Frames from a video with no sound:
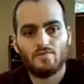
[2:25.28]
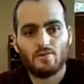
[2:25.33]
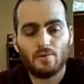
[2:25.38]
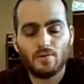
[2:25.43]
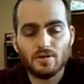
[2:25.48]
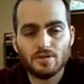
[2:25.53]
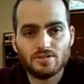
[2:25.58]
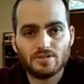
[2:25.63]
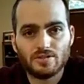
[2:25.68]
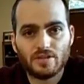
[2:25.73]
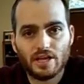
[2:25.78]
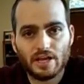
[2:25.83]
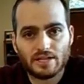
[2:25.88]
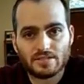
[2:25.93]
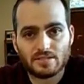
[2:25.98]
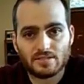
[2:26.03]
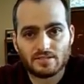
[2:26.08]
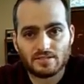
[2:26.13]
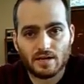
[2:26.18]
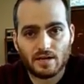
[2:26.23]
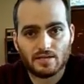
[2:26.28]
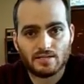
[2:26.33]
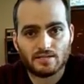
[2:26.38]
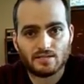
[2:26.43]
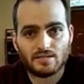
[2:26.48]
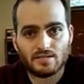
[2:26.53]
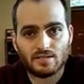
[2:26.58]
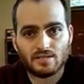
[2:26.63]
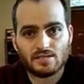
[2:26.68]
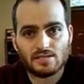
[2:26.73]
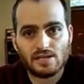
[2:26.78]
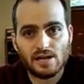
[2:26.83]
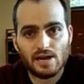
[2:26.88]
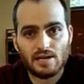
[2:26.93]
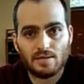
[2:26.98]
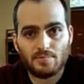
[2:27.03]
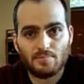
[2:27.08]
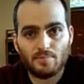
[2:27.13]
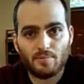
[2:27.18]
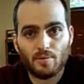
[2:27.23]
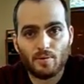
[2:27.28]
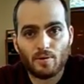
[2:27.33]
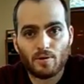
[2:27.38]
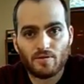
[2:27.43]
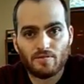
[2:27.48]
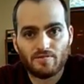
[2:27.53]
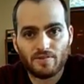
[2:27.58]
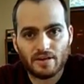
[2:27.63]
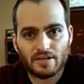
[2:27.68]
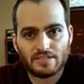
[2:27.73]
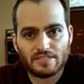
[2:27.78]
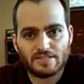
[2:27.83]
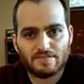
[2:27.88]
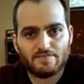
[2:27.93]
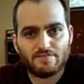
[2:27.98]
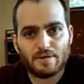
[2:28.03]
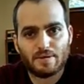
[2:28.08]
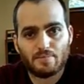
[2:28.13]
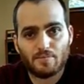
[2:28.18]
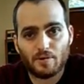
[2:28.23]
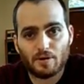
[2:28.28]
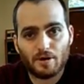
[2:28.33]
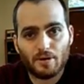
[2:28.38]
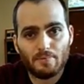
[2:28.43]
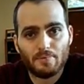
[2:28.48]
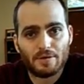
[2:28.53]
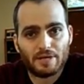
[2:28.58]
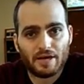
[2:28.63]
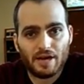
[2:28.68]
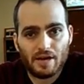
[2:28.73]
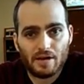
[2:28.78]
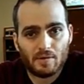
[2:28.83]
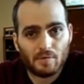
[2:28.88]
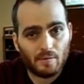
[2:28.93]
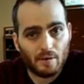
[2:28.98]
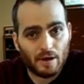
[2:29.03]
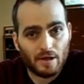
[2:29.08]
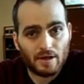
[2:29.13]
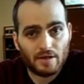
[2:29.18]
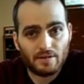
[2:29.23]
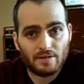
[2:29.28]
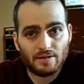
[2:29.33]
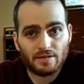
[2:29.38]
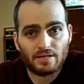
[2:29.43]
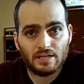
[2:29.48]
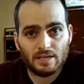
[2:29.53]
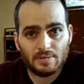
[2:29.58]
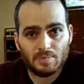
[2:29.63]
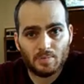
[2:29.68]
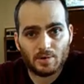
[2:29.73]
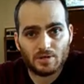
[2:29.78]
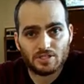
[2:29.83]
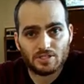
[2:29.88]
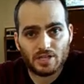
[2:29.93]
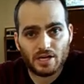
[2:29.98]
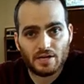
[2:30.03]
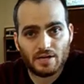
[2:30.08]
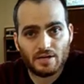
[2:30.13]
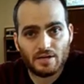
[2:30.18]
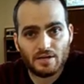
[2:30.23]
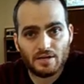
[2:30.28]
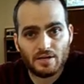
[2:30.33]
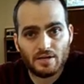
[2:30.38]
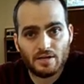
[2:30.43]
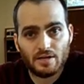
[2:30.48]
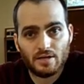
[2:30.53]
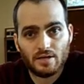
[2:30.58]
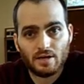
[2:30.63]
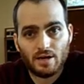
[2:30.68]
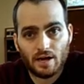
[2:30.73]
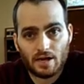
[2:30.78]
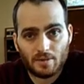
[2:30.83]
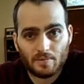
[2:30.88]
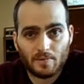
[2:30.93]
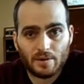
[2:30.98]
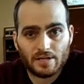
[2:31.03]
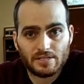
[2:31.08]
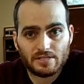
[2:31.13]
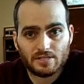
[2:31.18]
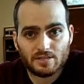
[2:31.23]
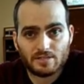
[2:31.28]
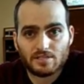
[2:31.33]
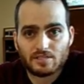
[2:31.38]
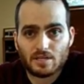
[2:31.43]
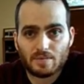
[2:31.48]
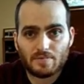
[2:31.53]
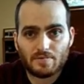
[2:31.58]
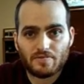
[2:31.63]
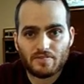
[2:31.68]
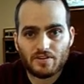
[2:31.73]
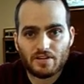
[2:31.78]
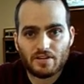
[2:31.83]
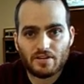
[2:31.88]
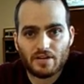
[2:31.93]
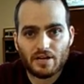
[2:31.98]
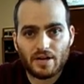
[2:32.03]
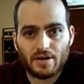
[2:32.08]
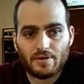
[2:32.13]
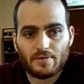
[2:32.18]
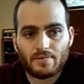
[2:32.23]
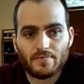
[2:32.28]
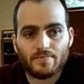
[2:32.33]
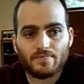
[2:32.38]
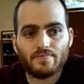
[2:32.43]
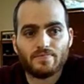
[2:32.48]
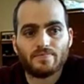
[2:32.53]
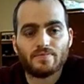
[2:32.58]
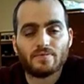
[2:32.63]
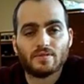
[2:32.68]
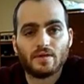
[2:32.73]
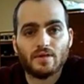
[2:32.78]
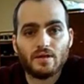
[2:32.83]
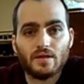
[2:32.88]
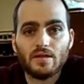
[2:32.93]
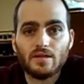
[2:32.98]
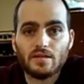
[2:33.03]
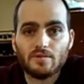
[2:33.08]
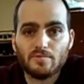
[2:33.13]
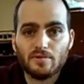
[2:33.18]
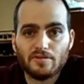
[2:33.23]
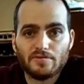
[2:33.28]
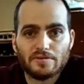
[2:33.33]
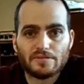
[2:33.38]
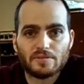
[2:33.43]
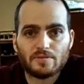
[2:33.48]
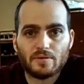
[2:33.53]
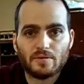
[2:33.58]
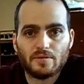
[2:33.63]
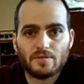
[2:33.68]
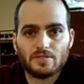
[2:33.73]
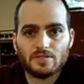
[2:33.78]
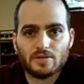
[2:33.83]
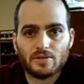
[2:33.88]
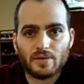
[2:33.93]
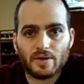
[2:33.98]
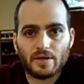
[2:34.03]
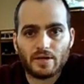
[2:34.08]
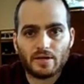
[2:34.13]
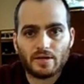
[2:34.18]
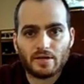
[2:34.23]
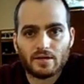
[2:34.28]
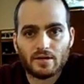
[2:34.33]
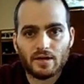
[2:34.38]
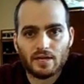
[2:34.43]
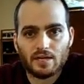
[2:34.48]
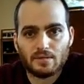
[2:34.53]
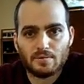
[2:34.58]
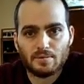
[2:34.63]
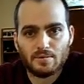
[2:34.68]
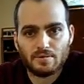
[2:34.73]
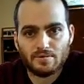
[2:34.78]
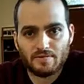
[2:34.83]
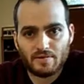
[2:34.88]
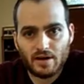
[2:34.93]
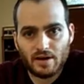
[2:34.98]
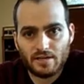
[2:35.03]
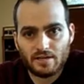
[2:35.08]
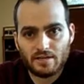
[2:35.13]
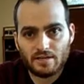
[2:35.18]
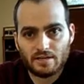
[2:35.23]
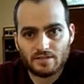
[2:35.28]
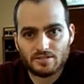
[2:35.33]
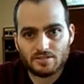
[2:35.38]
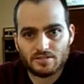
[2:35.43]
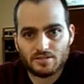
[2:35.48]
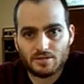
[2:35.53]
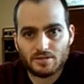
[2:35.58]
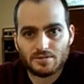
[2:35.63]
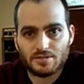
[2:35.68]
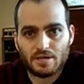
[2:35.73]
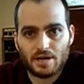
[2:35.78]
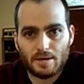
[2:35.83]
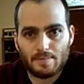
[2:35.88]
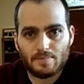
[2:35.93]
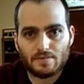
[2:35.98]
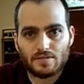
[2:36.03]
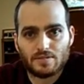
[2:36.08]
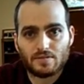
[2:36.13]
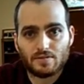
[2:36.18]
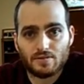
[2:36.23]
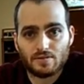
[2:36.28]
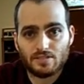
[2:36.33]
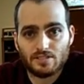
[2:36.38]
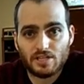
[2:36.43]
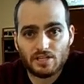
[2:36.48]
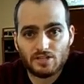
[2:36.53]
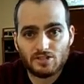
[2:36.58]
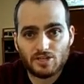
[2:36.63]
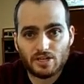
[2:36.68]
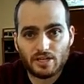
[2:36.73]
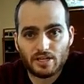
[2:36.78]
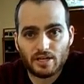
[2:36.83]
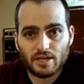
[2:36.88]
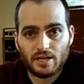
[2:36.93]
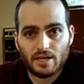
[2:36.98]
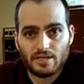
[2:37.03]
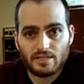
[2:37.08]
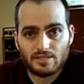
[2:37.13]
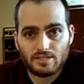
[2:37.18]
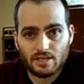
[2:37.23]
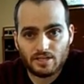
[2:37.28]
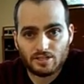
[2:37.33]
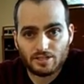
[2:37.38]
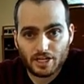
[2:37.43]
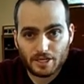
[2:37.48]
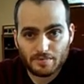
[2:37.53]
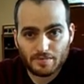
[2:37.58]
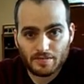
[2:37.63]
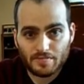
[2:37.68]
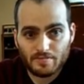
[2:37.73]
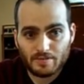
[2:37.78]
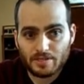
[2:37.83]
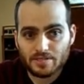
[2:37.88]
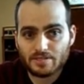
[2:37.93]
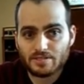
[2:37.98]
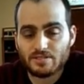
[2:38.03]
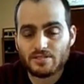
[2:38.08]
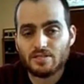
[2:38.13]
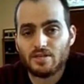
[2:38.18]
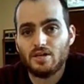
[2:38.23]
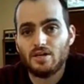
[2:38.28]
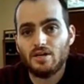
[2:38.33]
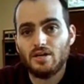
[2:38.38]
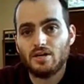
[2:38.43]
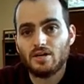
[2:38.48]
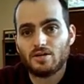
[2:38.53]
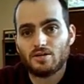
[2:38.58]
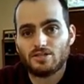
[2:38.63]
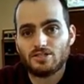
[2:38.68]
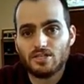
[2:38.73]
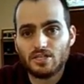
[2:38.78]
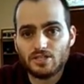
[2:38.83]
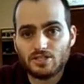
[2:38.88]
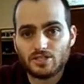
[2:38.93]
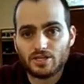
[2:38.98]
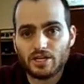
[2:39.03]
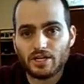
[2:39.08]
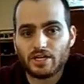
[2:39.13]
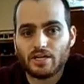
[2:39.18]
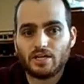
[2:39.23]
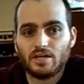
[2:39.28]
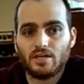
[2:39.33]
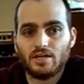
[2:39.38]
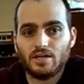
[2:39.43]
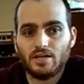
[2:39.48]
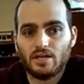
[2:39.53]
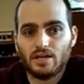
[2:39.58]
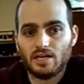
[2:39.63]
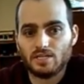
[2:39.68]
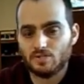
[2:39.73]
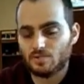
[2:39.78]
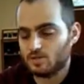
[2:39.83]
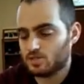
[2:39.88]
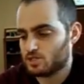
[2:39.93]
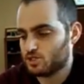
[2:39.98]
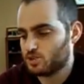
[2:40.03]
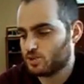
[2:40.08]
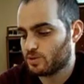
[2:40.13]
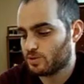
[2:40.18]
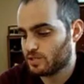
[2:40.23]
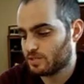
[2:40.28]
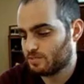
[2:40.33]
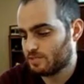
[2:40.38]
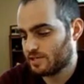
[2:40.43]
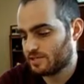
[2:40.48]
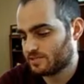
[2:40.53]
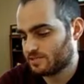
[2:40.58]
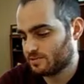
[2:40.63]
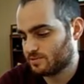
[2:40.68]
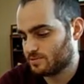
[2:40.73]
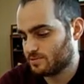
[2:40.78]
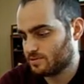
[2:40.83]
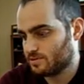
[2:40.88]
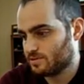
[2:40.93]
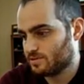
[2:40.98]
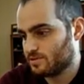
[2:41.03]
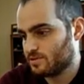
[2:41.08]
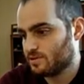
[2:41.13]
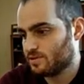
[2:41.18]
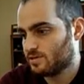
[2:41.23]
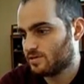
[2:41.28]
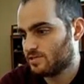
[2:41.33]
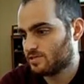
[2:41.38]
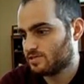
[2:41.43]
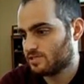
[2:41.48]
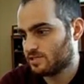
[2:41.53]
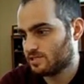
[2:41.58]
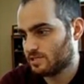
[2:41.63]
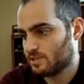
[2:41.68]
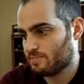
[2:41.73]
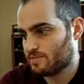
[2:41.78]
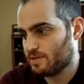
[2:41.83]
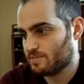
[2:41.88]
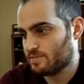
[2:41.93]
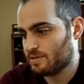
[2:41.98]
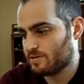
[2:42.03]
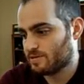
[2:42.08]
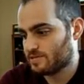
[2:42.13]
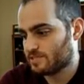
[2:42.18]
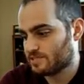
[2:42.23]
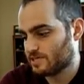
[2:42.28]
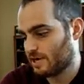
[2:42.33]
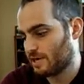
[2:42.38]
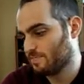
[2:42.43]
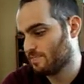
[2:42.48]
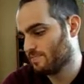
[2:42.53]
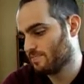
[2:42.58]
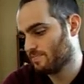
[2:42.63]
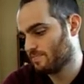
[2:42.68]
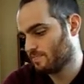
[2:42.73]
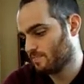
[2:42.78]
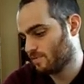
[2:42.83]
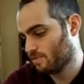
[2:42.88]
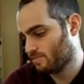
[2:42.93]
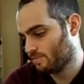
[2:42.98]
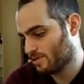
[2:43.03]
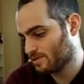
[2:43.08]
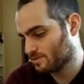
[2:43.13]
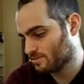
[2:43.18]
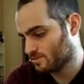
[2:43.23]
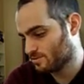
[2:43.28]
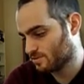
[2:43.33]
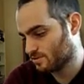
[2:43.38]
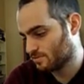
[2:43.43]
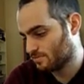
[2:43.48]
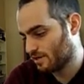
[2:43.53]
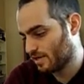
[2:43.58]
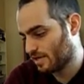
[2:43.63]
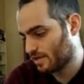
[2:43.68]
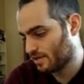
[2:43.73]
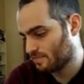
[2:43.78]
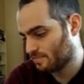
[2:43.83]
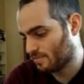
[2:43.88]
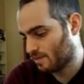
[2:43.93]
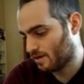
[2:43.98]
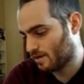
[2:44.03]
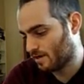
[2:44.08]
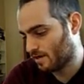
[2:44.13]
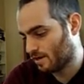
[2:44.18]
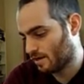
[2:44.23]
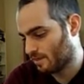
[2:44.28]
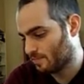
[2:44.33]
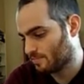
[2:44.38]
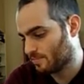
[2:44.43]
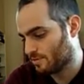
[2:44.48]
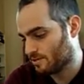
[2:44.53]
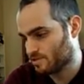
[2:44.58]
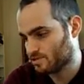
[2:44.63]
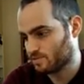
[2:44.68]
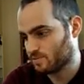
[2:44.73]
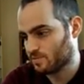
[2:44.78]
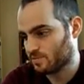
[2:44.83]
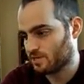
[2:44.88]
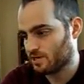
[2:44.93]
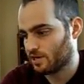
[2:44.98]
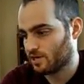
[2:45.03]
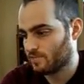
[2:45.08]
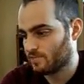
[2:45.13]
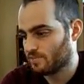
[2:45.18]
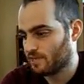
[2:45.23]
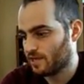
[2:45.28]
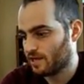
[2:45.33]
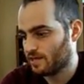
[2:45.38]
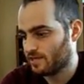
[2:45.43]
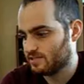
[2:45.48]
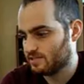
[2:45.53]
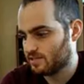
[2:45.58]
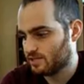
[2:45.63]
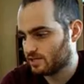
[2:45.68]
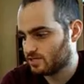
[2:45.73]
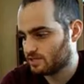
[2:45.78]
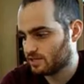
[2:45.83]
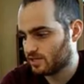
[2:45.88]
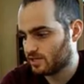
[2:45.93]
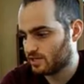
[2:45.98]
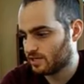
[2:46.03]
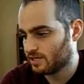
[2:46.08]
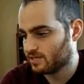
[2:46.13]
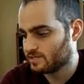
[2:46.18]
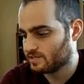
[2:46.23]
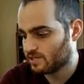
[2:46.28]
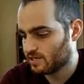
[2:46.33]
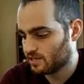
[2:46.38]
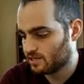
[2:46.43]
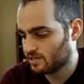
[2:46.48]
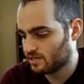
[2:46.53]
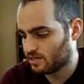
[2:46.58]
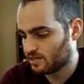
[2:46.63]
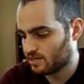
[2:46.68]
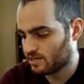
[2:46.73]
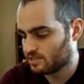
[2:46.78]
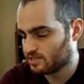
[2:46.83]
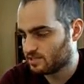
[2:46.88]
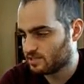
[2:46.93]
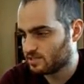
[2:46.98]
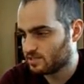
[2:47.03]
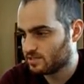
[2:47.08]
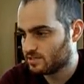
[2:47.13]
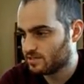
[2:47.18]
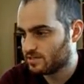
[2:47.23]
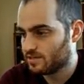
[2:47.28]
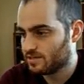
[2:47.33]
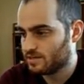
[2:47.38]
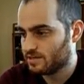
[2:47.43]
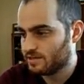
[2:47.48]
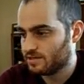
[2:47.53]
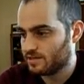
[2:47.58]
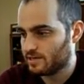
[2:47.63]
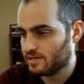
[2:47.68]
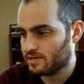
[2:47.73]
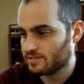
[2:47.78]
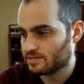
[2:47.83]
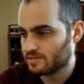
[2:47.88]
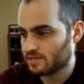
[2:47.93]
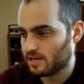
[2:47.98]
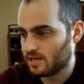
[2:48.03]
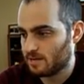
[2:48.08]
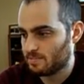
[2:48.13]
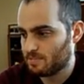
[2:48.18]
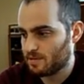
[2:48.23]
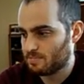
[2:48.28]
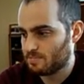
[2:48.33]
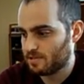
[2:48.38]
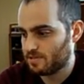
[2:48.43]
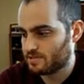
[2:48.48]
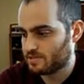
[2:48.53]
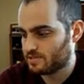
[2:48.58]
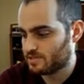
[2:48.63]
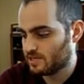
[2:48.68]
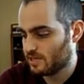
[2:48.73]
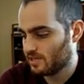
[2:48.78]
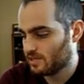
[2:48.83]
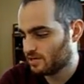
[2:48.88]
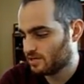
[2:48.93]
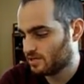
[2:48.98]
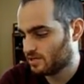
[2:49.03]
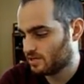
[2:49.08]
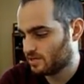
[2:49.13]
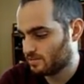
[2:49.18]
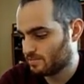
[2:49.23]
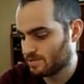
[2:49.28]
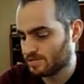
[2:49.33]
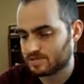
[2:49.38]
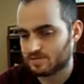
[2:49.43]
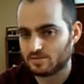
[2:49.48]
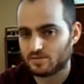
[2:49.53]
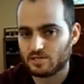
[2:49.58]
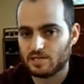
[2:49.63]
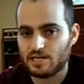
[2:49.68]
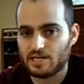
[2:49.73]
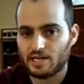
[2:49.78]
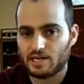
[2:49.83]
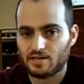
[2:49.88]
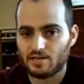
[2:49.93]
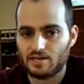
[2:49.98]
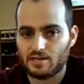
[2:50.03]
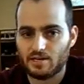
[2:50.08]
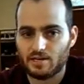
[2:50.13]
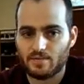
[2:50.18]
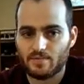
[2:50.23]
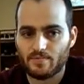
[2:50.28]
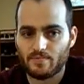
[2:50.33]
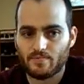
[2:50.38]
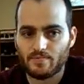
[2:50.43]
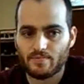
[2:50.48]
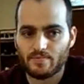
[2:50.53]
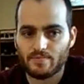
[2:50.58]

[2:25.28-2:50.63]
If you want to do the exercises in a slightly more effective but more complicated way, then keep watching. Otherwise you can stop the video now. The movements we were doing can be divided into 2 types, concentric and eccentric movements. Concentric is when you shorten the muscle. See, as I bend my wrist up, the muscles on the back of my arm are shortening. Eccentric is lengthening it. As I bend my wrist down, the muscles are lengthening.